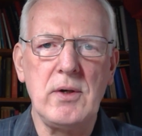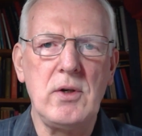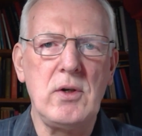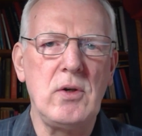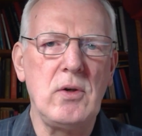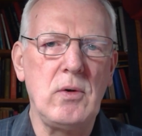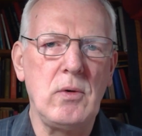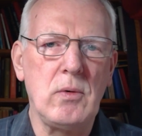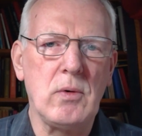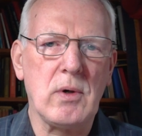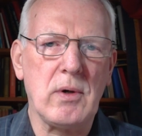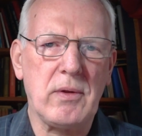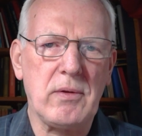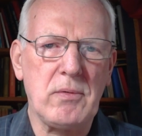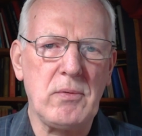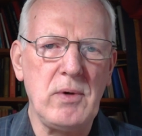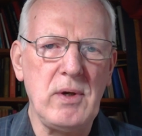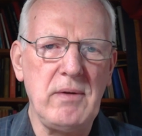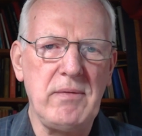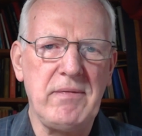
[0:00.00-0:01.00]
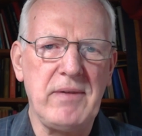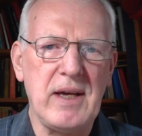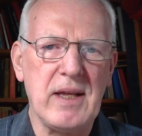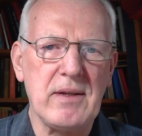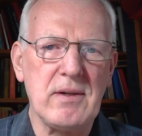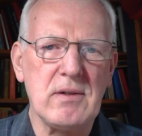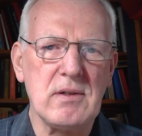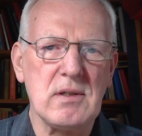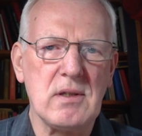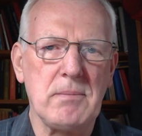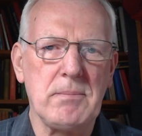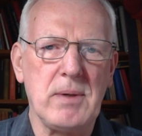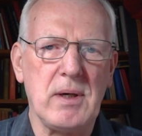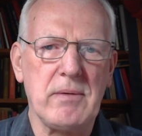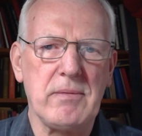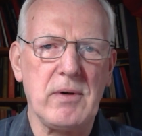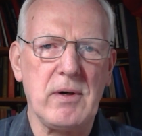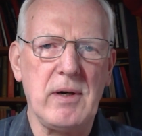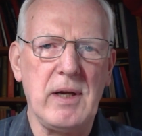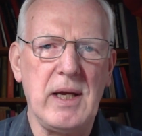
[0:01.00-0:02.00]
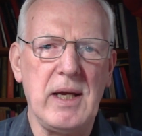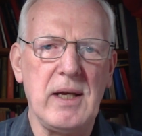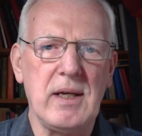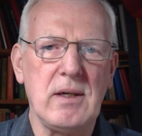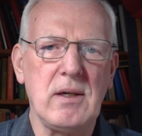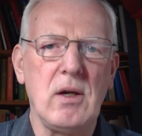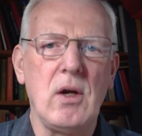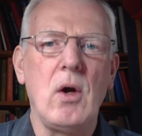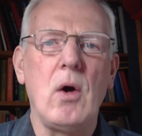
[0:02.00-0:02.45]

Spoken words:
two, or three feathers above her head,